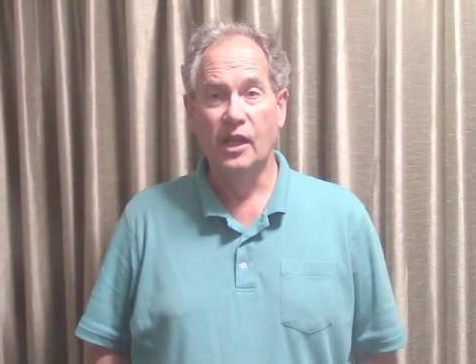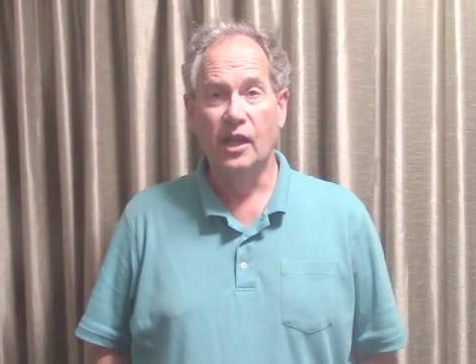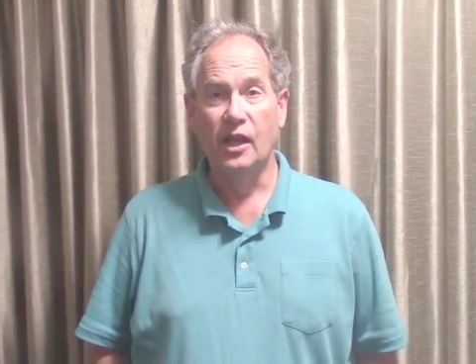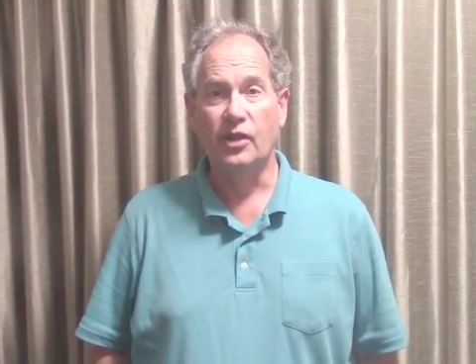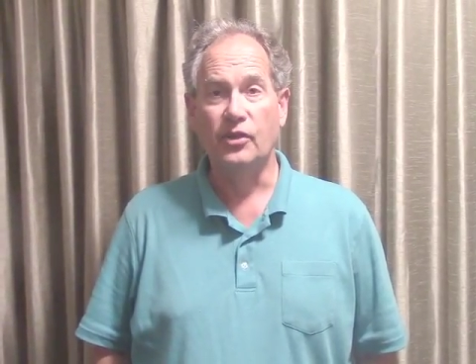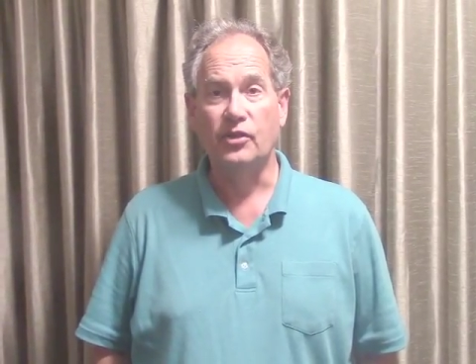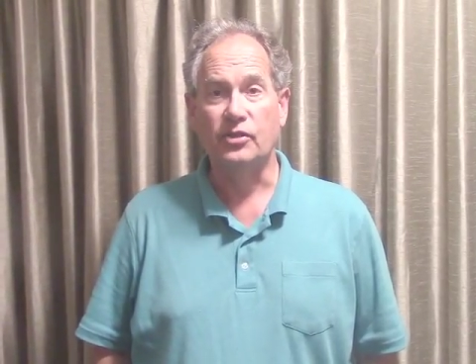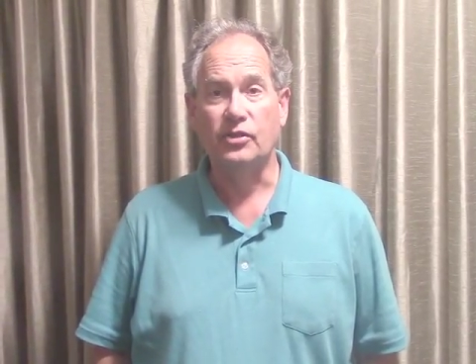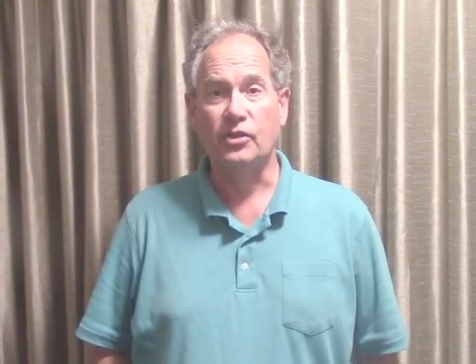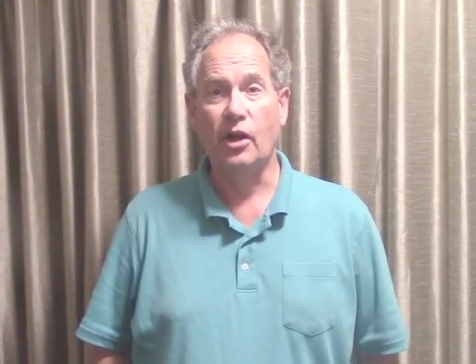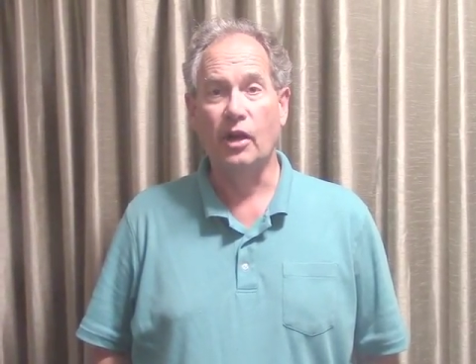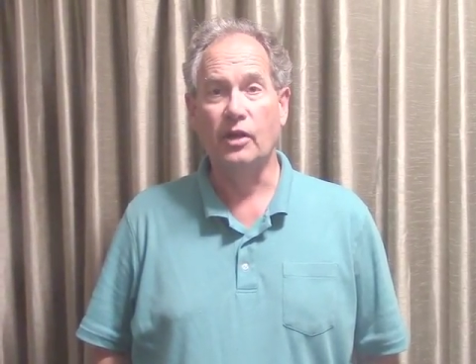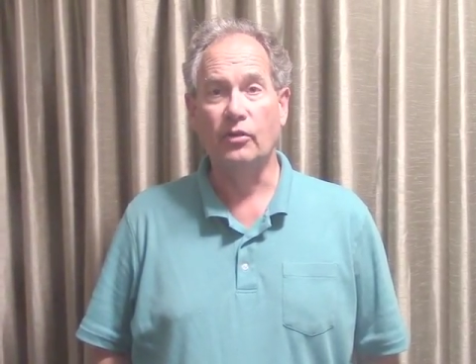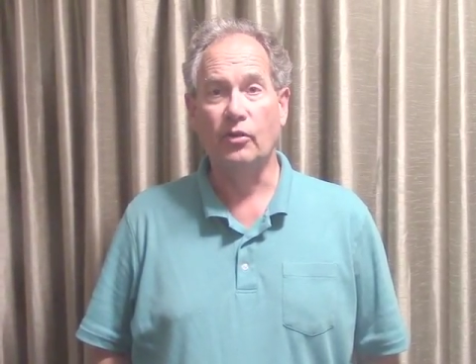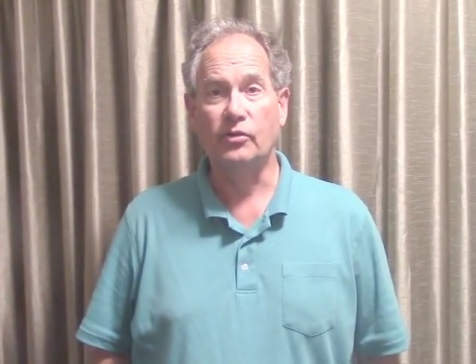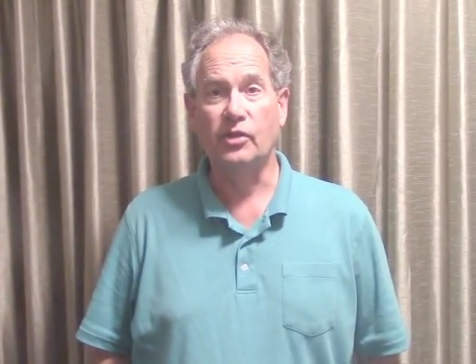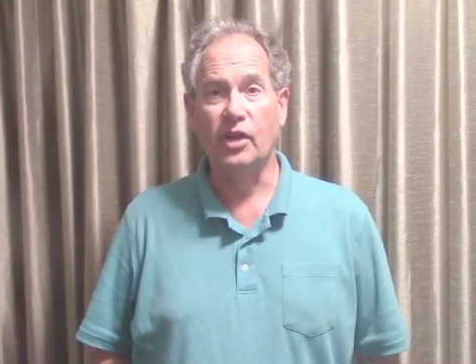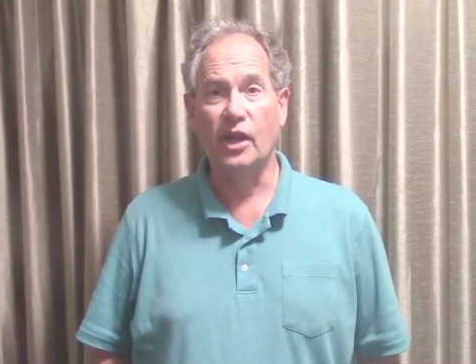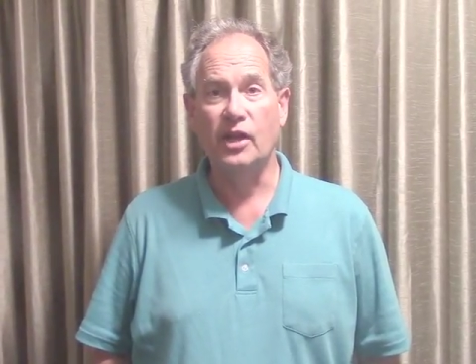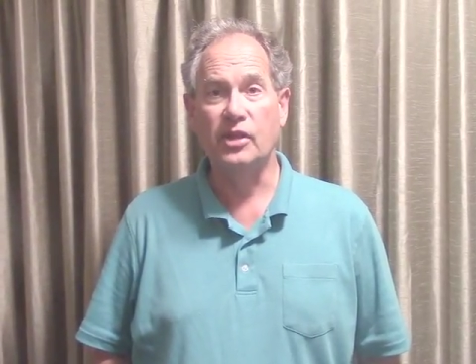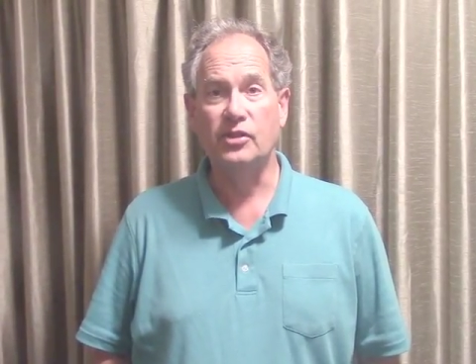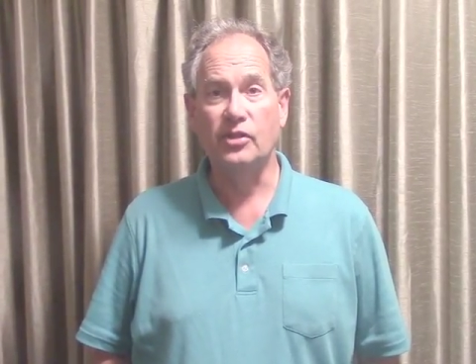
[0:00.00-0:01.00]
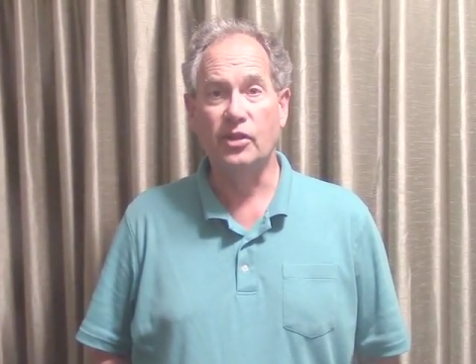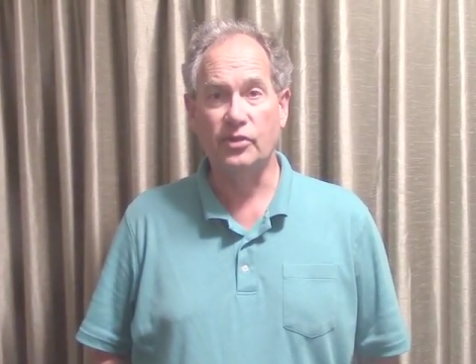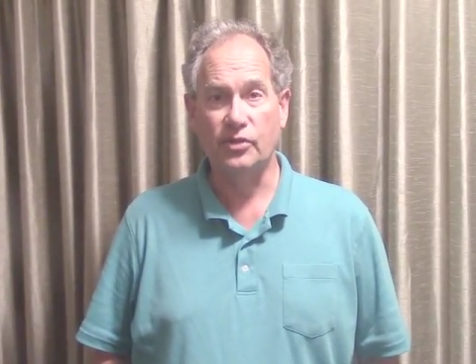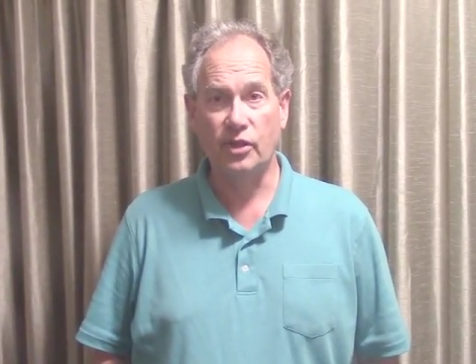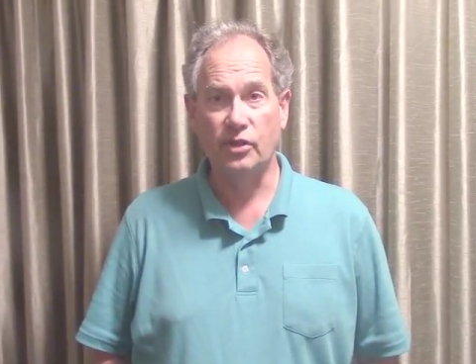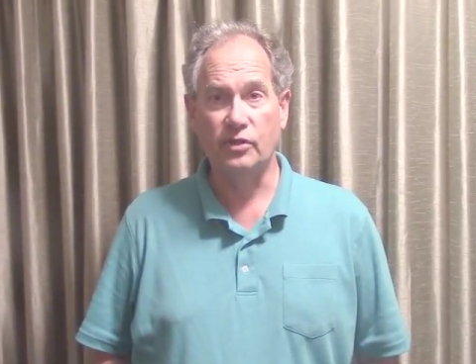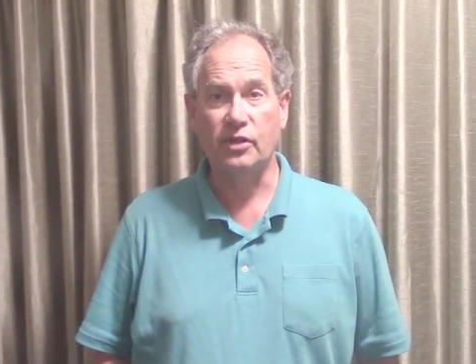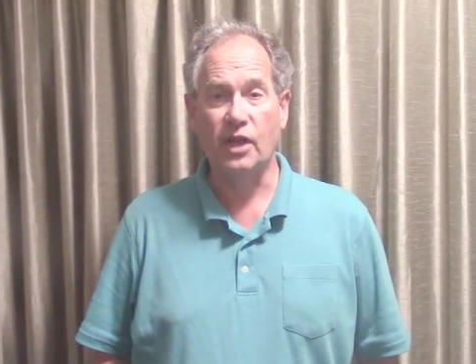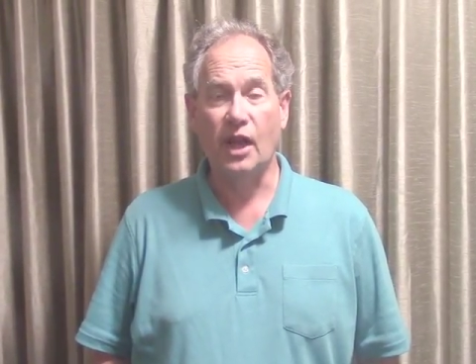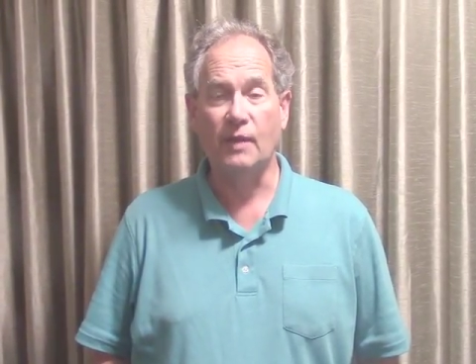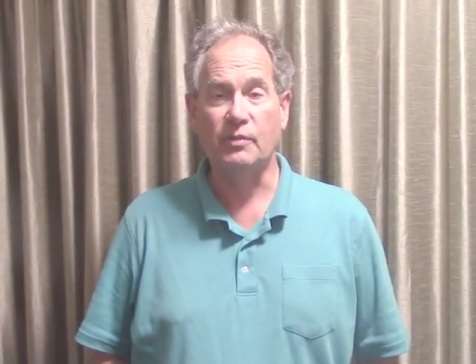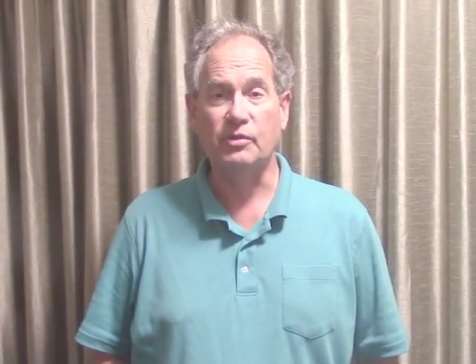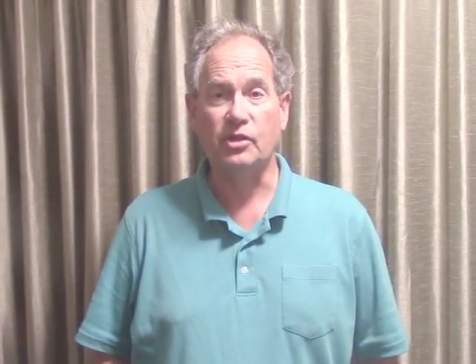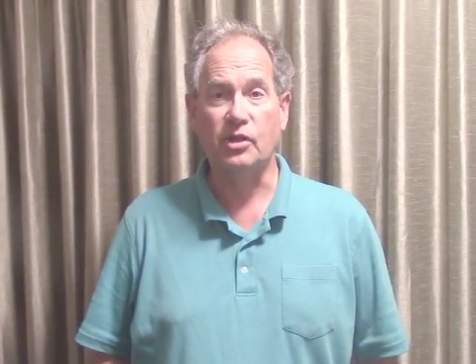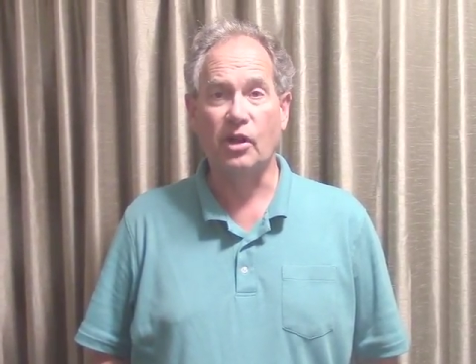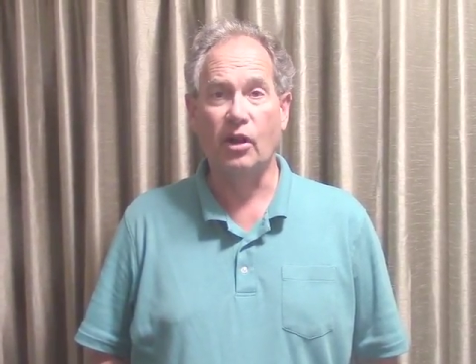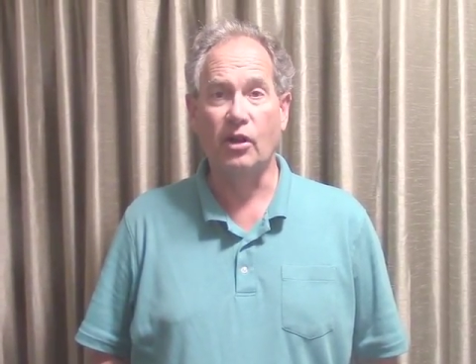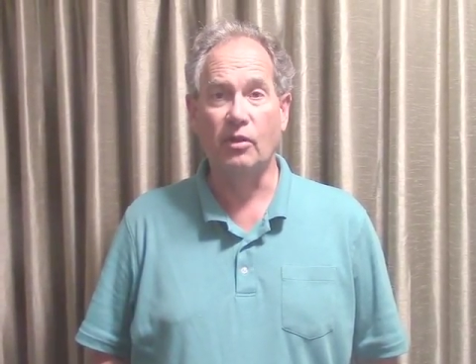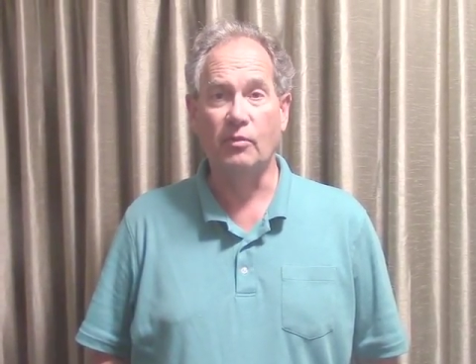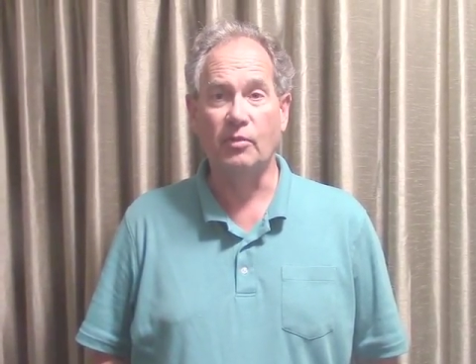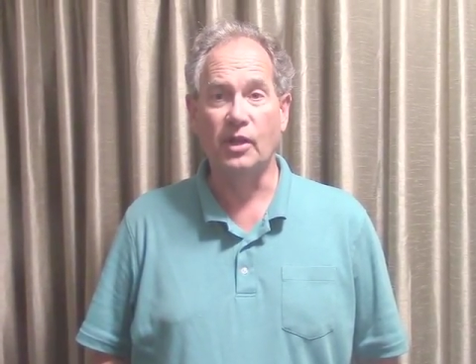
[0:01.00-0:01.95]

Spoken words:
in the starting rotation as their top starter,